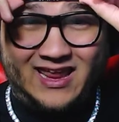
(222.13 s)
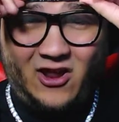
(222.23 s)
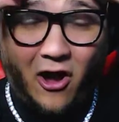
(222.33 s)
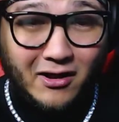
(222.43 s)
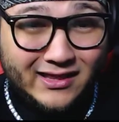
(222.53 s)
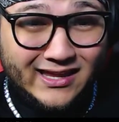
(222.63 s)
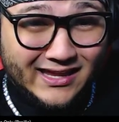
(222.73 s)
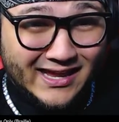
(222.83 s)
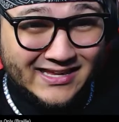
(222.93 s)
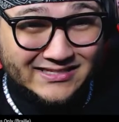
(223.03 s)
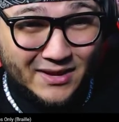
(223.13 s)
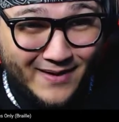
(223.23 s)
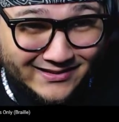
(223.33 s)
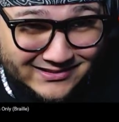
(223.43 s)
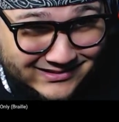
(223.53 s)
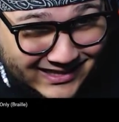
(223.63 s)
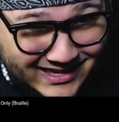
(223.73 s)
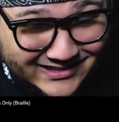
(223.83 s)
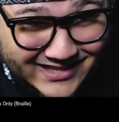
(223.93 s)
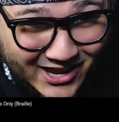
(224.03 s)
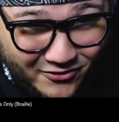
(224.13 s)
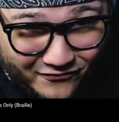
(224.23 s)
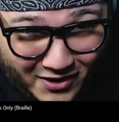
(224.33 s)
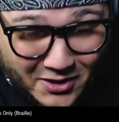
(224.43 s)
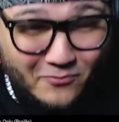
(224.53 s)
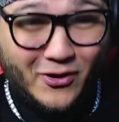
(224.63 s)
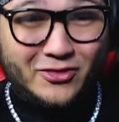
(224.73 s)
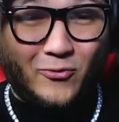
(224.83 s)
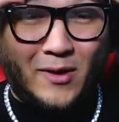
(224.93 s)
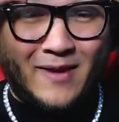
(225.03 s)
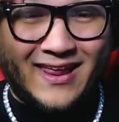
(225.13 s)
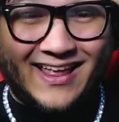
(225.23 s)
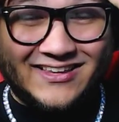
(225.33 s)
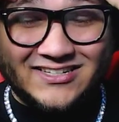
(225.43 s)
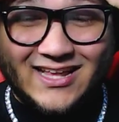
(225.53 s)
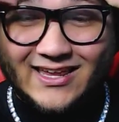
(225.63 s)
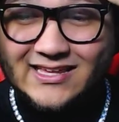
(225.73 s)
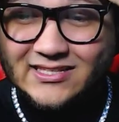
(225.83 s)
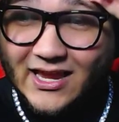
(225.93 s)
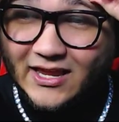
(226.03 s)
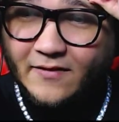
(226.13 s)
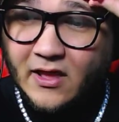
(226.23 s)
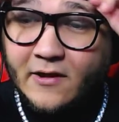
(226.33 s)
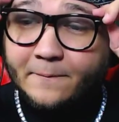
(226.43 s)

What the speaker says: And Ollie is about to take her fucking breath away, man. Like, just like he's saying.